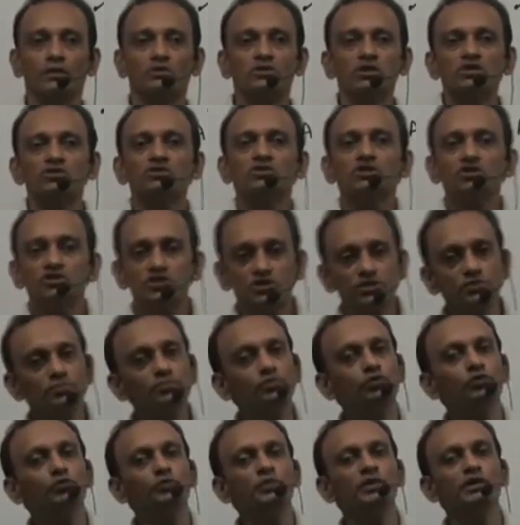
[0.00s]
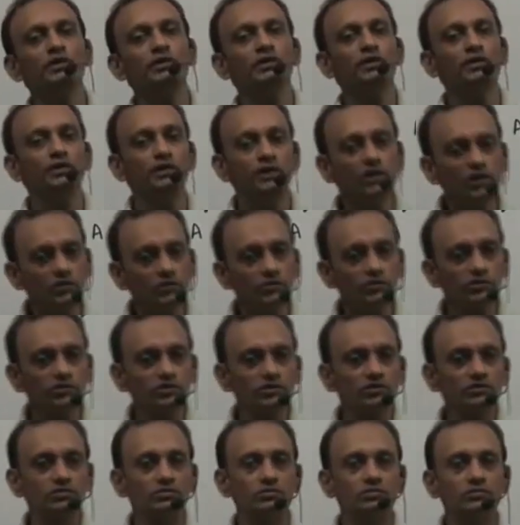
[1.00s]
this system could be
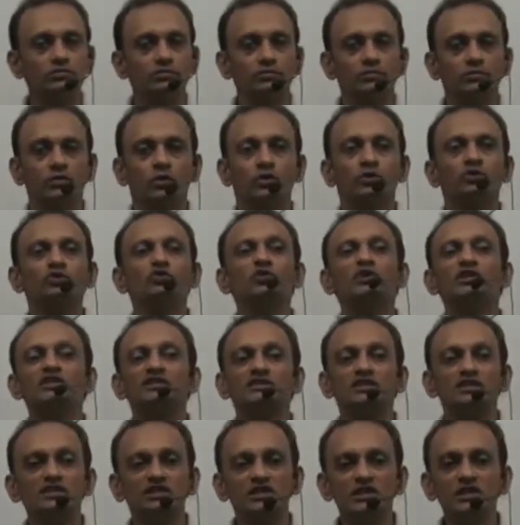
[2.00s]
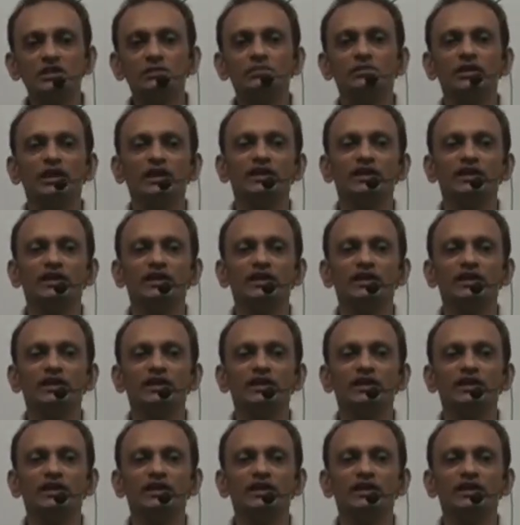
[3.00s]
reduced to a system